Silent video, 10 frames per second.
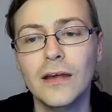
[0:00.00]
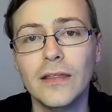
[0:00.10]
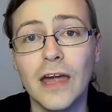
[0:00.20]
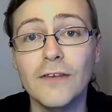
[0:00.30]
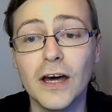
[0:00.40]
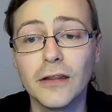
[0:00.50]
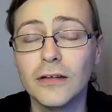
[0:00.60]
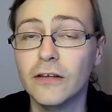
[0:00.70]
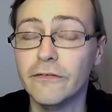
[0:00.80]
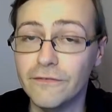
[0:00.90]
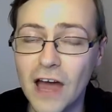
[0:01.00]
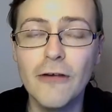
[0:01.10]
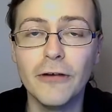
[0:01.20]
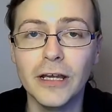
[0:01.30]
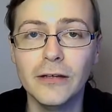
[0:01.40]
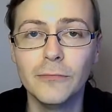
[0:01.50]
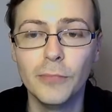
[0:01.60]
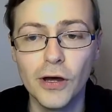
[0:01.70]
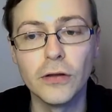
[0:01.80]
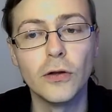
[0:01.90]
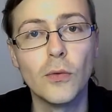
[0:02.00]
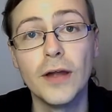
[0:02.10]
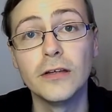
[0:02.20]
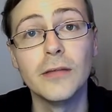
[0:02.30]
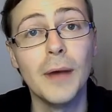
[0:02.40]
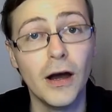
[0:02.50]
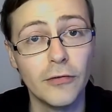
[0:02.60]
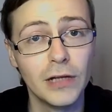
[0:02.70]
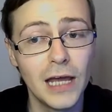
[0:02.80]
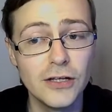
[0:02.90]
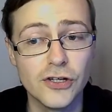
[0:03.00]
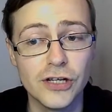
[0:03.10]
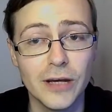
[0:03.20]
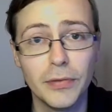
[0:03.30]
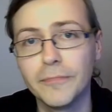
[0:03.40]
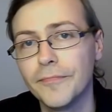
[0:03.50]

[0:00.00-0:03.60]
They've asked very personal questions about her relationships.